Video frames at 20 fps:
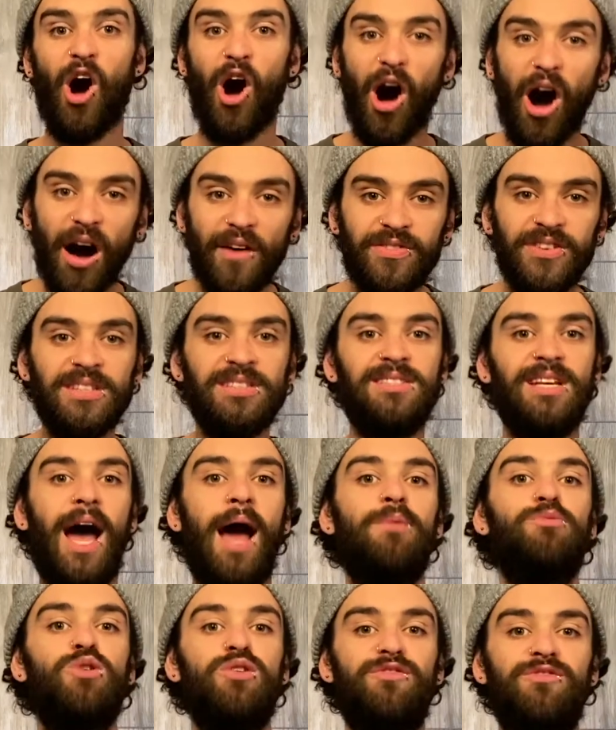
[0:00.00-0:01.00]

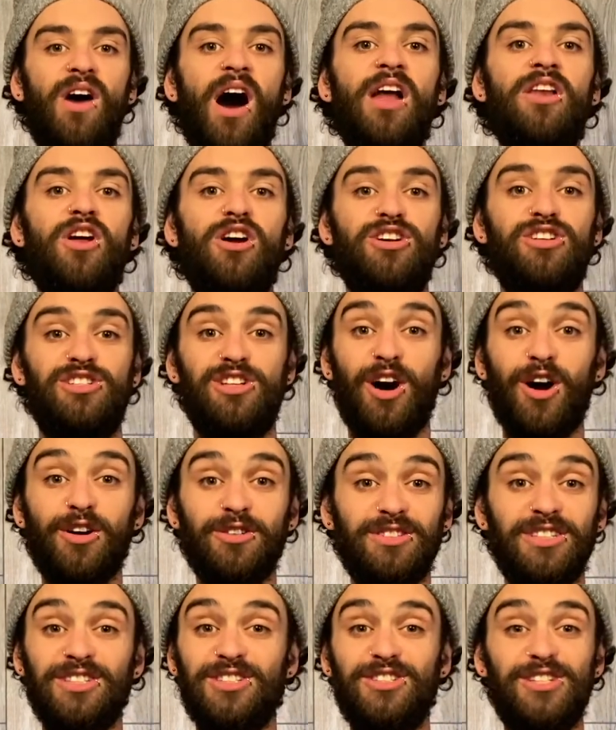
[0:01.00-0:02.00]
Oftentimes we find
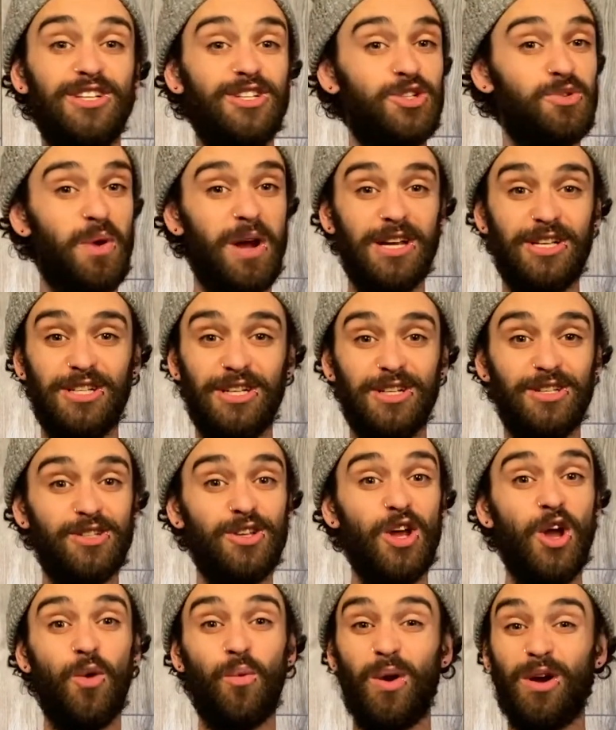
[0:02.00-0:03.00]
ourselves in situations
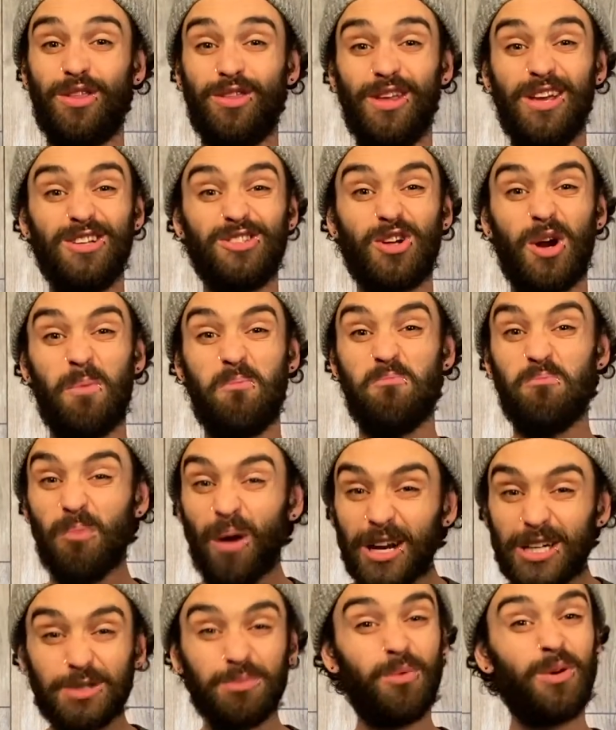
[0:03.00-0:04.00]
where things are
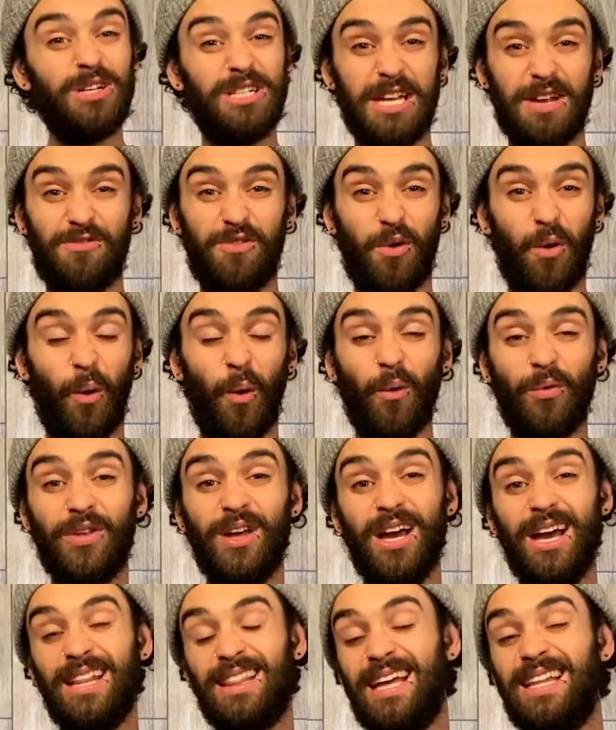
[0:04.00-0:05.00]
much more difficult
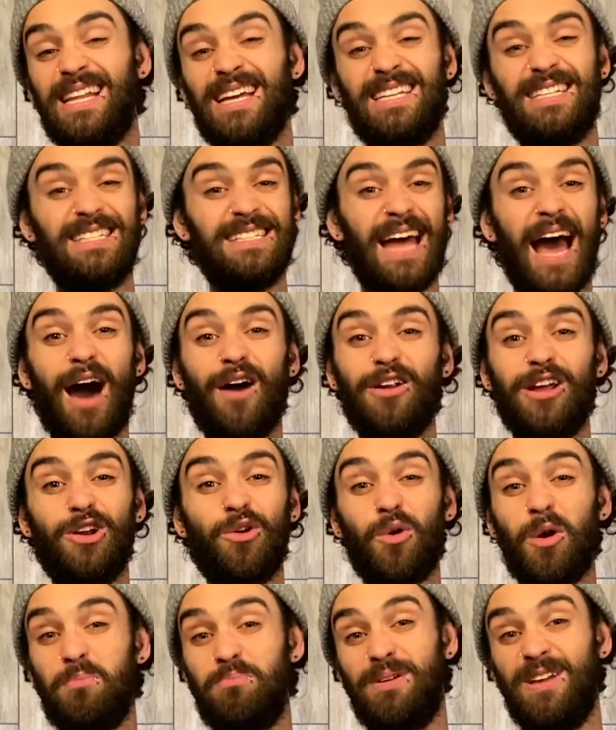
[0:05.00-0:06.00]
than they sounded
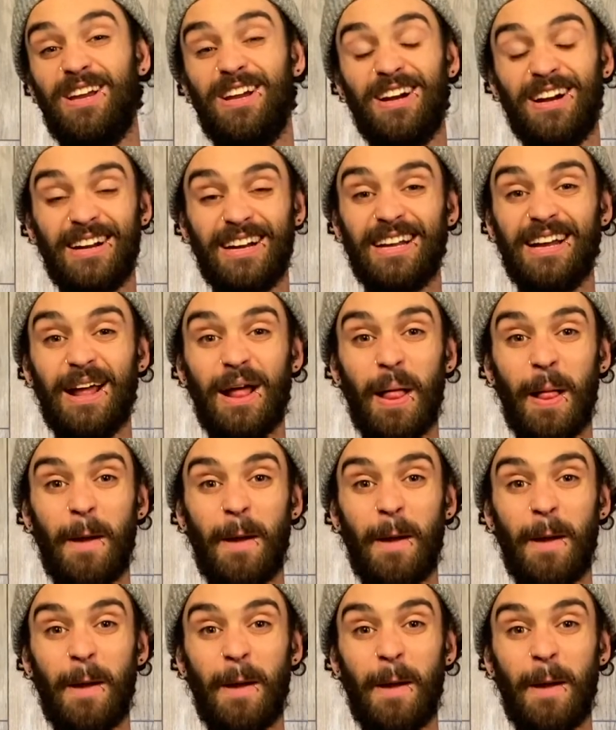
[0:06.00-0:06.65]
or appeared,